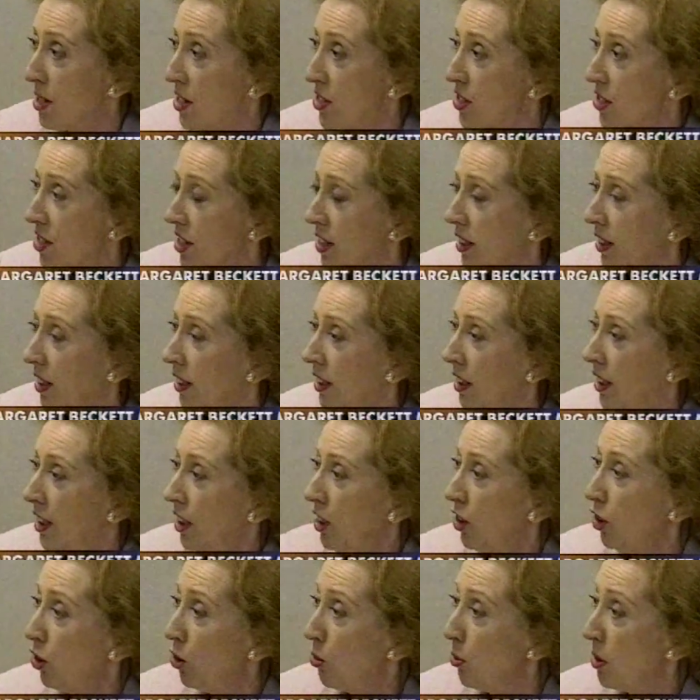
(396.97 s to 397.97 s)
minister
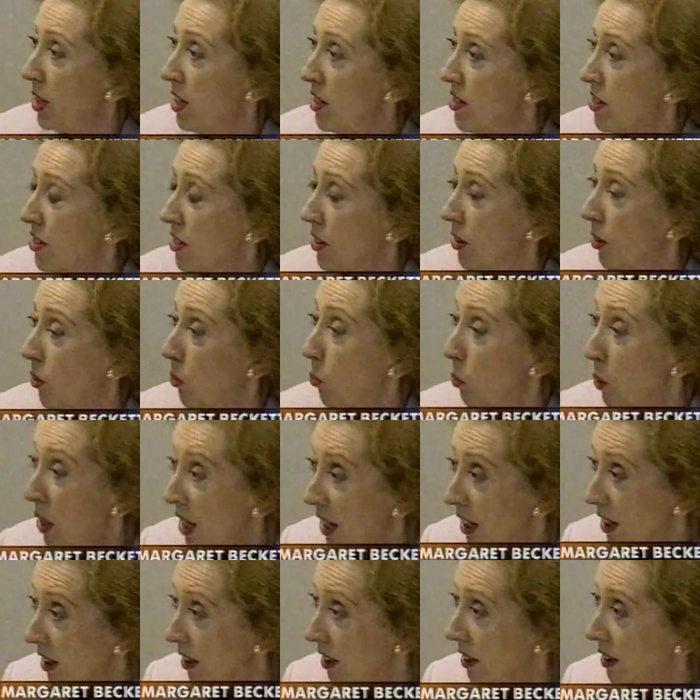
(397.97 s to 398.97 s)
who is
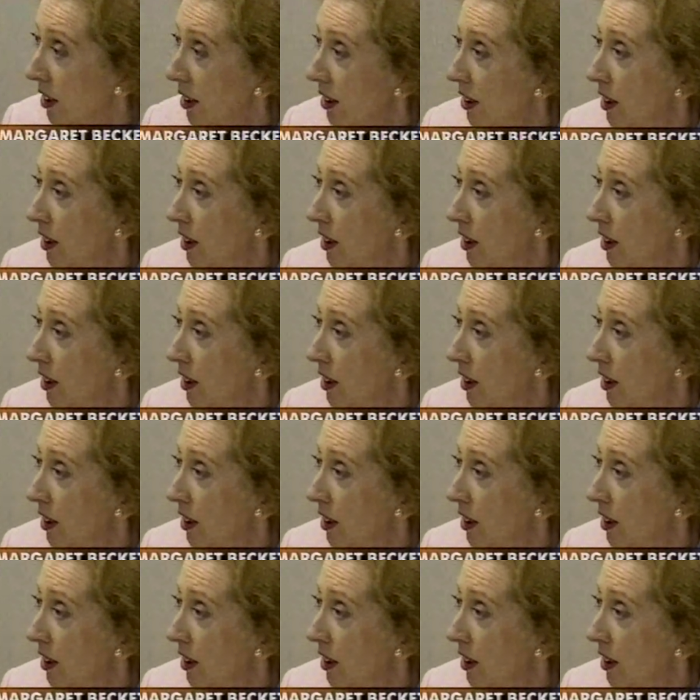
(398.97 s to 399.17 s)
weak,